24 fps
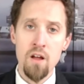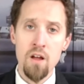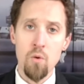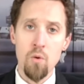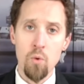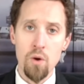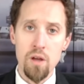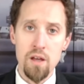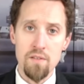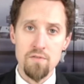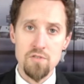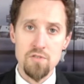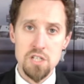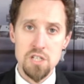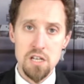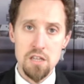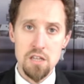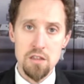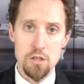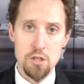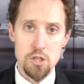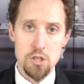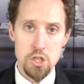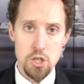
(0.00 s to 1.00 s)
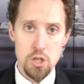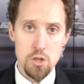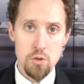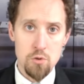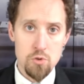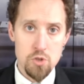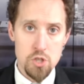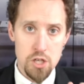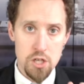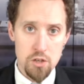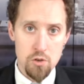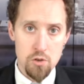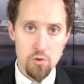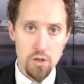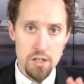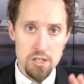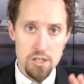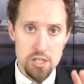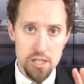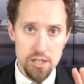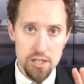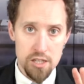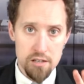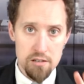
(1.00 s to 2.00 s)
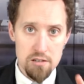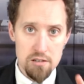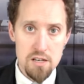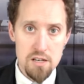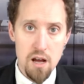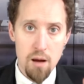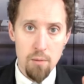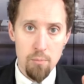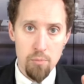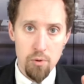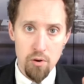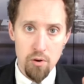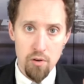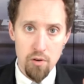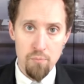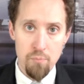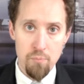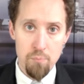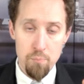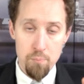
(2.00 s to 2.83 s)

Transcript: we have seen this huge increase in the number of